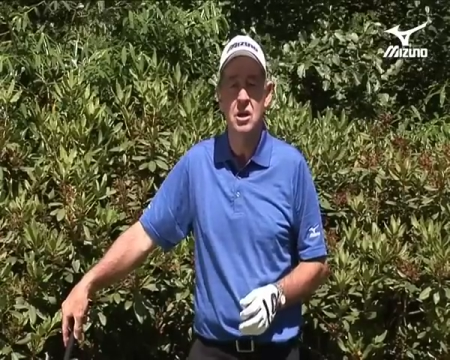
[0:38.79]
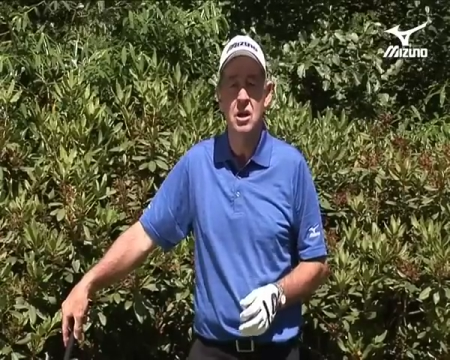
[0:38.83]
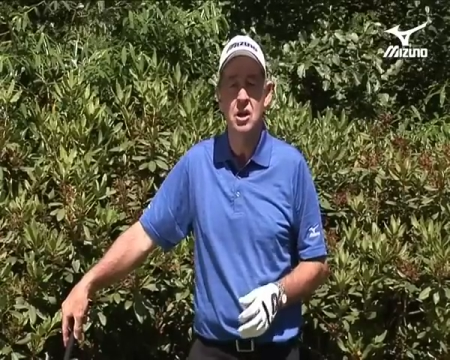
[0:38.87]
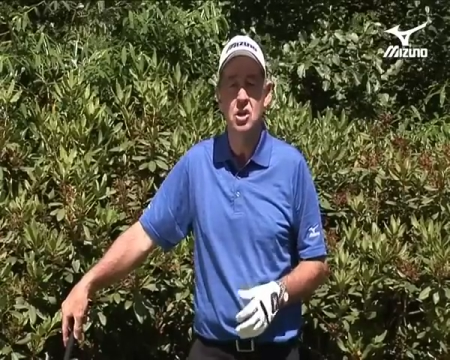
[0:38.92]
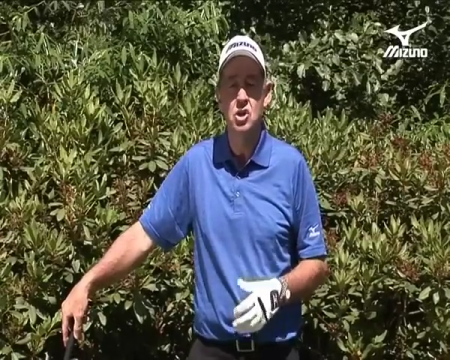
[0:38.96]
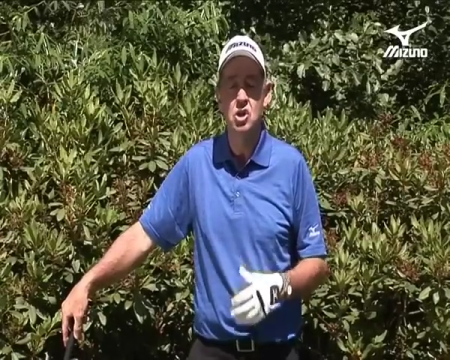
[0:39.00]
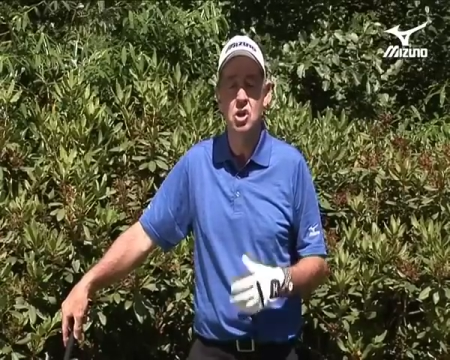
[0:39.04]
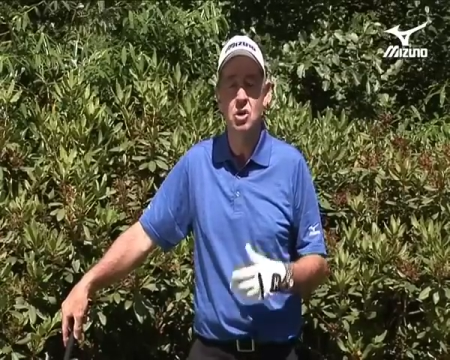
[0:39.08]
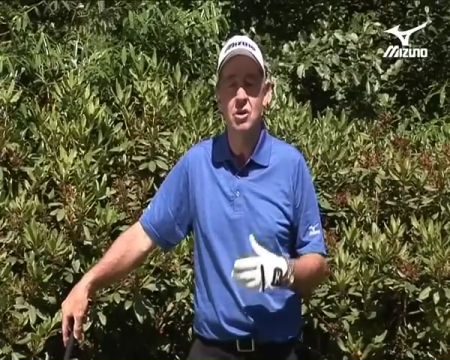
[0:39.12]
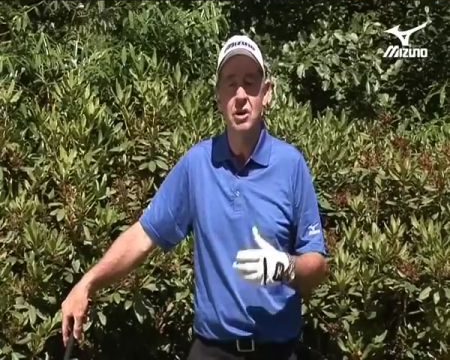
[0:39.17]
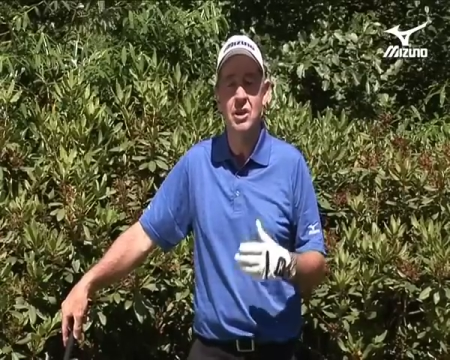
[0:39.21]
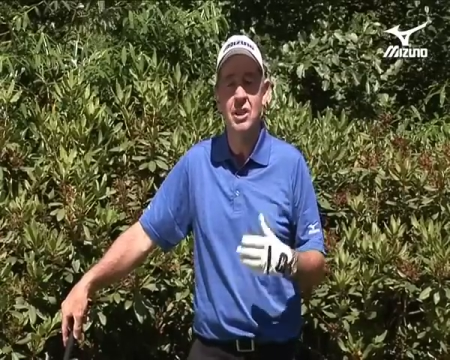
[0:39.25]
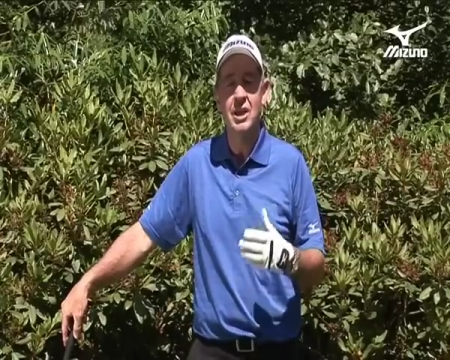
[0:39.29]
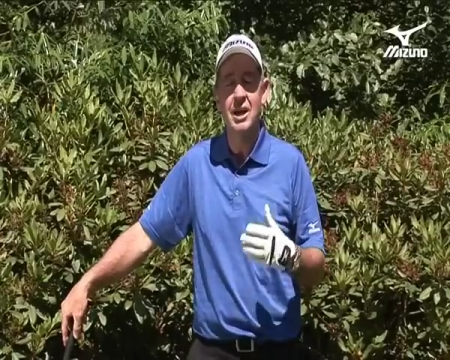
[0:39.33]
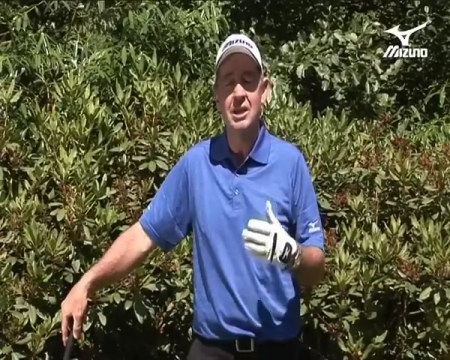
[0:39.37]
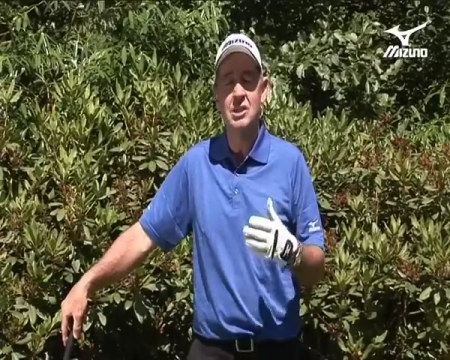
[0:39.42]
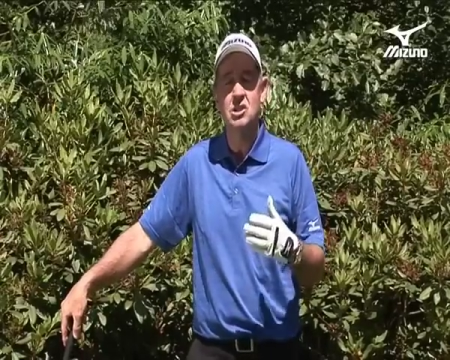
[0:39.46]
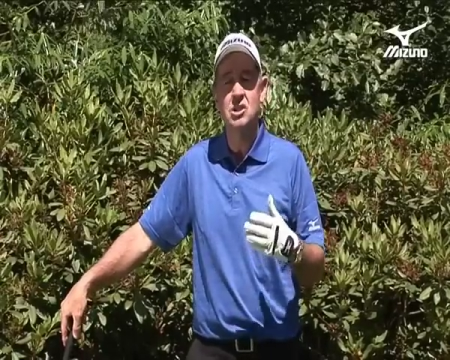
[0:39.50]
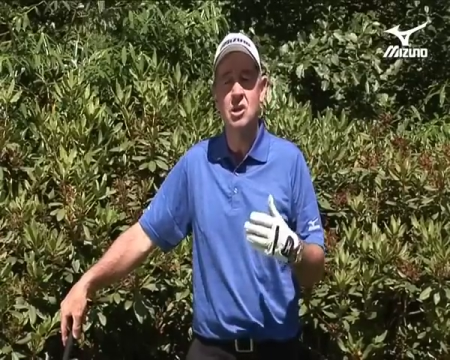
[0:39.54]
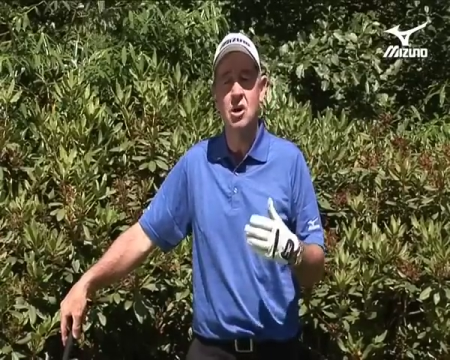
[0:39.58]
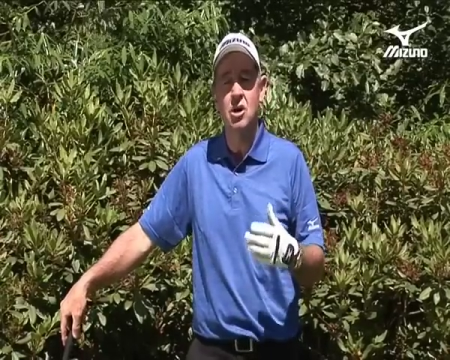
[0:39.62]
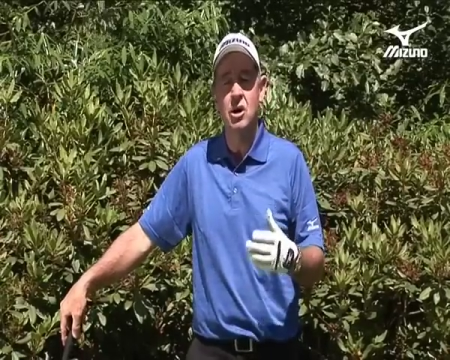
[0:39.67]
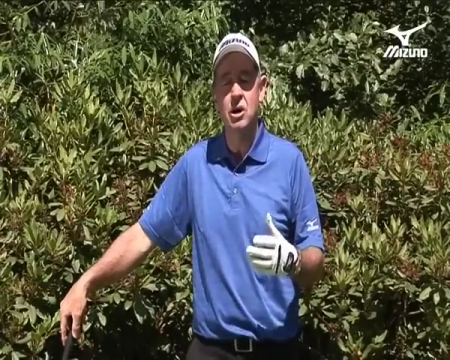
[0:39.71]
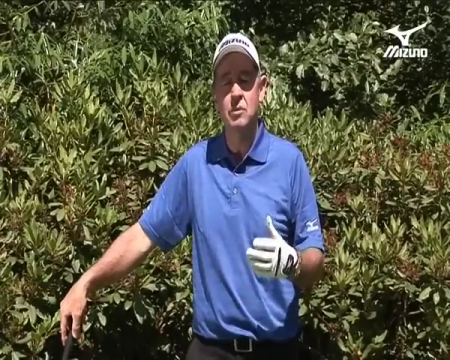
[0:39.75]
And during that
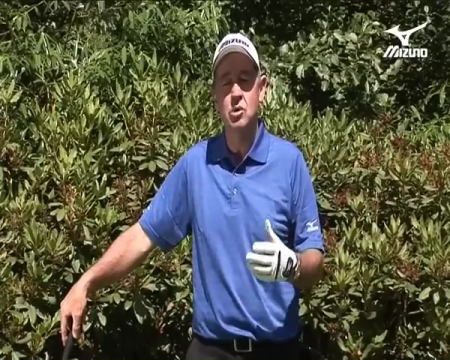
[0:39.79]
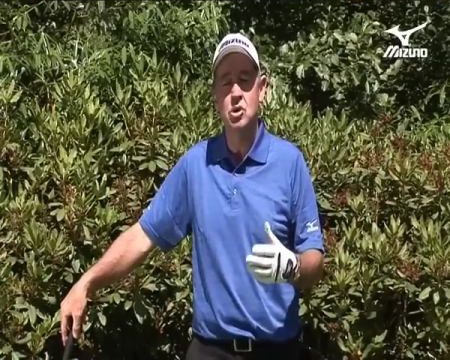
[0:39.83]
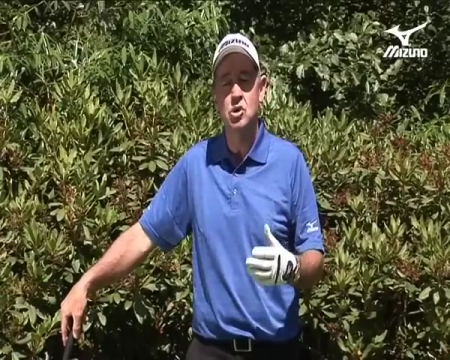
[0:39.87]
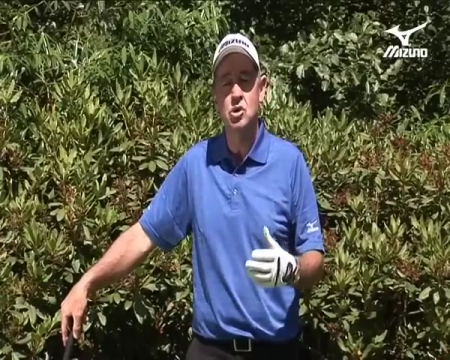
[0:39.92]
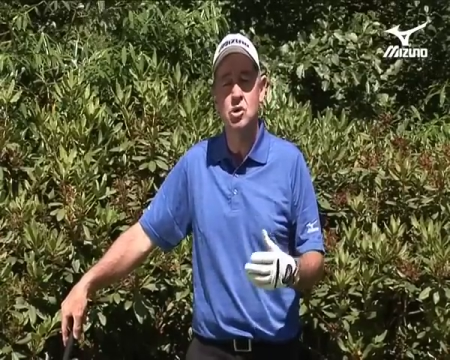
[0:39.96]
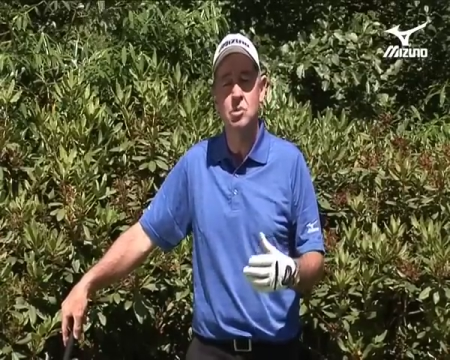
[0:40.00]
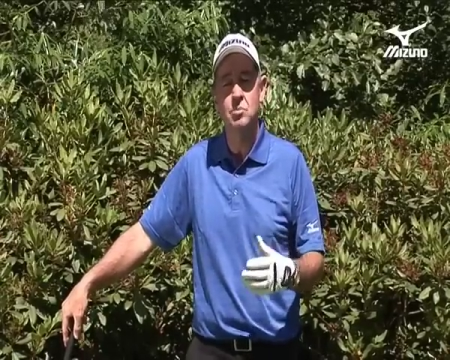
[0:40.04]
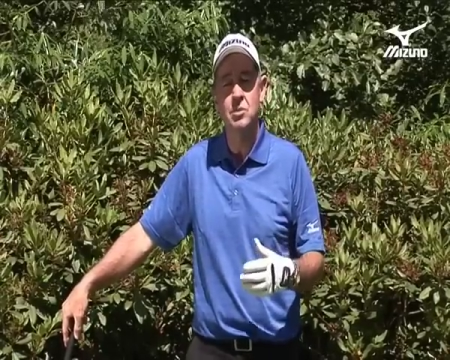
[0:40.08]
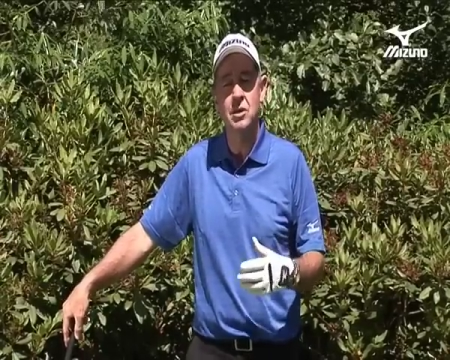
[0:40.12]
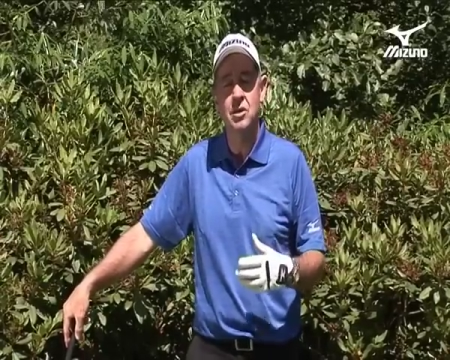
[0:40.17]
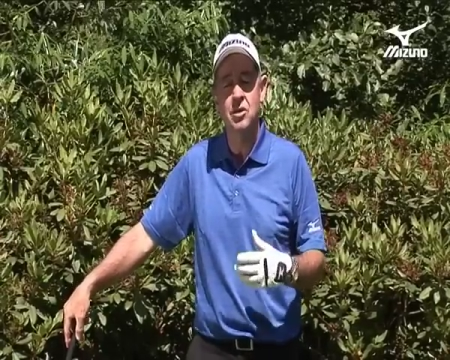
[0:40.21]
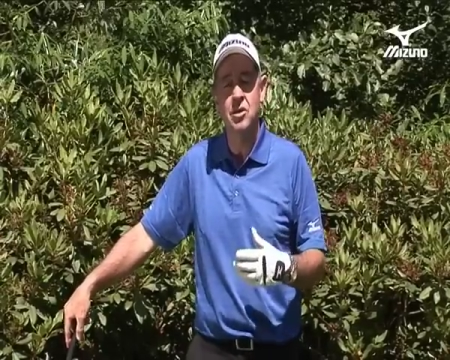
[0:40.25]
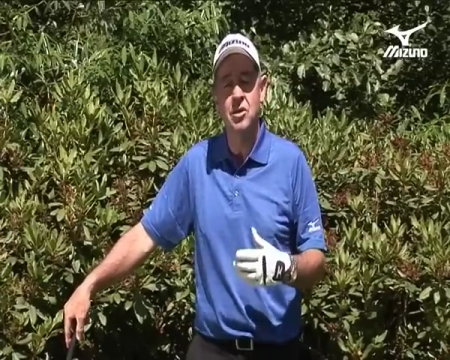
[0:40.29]
time, you should be